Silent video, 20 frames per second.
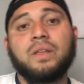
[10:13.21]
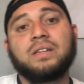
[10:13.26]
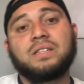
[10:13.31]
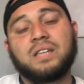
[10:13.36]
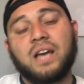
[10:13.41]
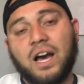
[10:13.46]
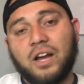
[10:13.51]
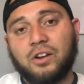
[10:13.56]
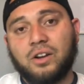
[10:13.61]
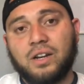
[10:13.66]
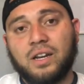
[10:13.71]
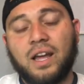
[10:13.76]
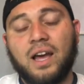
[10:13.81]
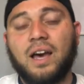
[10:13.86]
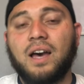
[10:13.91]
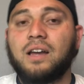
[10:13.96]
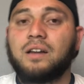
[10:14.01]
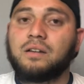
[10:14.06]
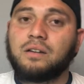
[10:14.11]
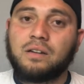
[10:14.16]
Say hi to your
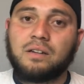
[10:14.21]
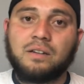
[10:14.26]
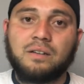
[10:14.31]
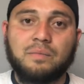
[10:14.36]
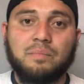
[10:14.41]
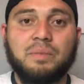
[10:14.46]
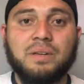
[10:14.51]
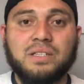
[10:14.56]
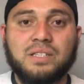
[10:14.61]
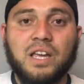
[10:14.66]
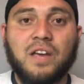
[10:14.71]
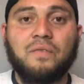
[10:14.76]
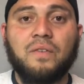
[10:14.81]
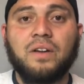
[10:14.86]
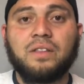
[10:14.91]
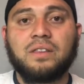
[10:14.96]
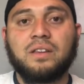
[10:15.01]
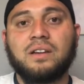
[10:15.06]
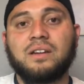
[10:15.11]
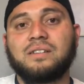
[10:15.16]
dad. Be safe
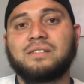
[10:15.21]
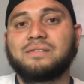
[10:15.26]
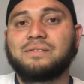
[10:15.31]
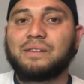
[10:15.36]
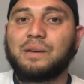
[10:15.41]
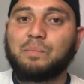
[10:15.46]
out there.